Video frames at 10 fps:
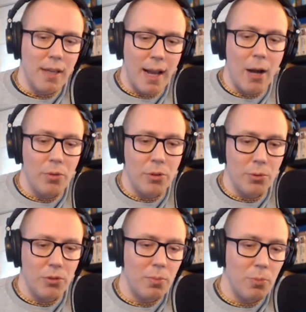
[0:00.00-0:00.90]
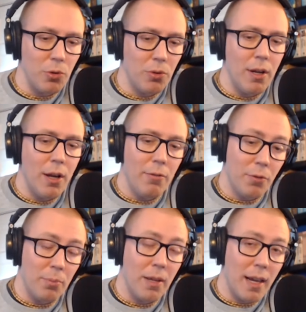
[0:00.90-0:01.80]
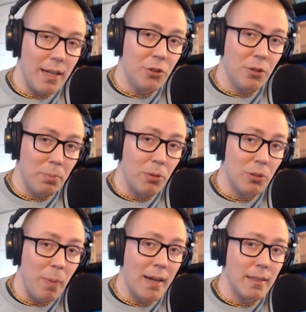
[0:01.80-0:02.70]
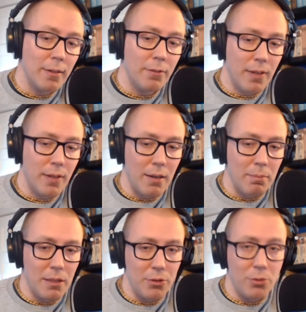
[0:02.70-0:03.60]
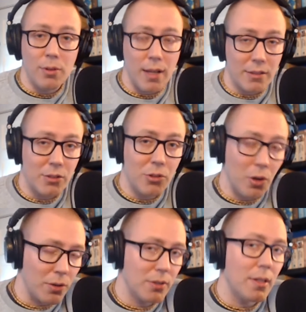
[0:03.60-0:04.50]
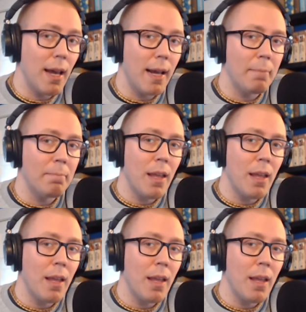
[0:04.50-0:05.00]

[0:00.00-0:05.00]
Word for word: how the nodes of the moon from the ancient perspective can be utilized in charts today.